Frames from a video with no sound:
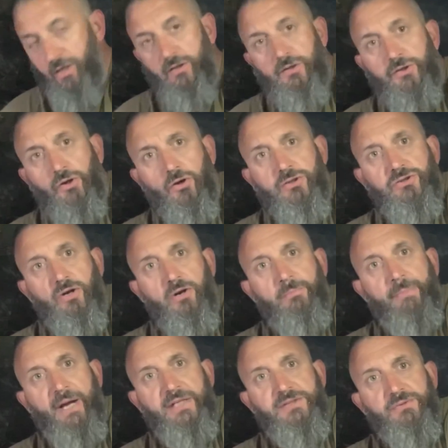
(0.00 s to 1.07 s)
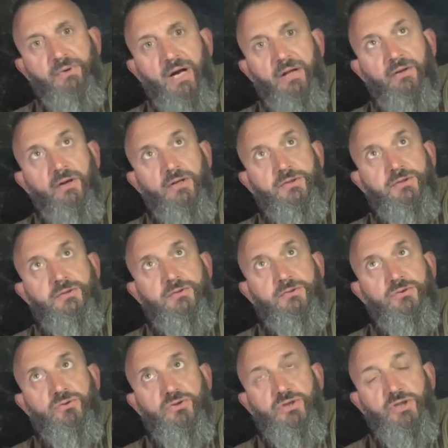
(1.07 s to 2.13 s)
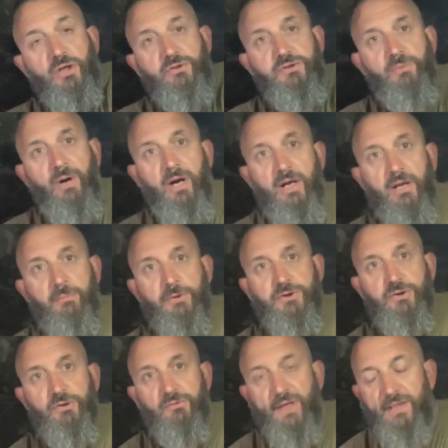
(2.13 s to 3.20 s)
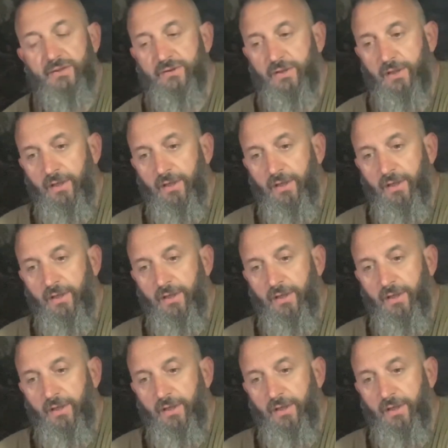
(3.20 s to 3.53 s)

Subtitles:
nighttime baits are out that I showed you earlier, my 2 rigs.